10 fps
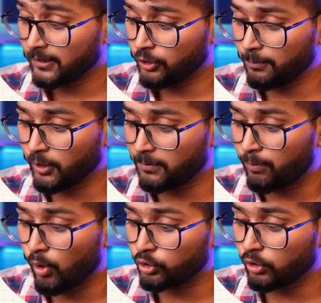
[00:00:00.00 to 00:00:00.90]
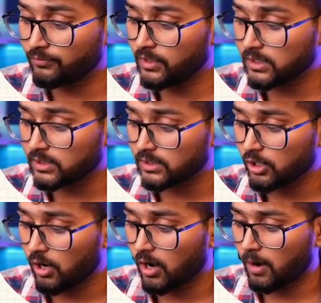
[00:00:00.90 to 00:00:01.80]
you put both of this
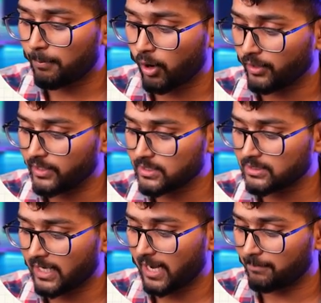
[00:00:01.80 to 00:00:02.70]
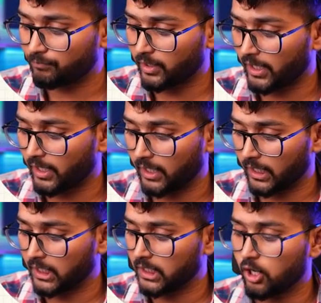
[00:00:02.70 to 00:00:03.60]
upon the same thing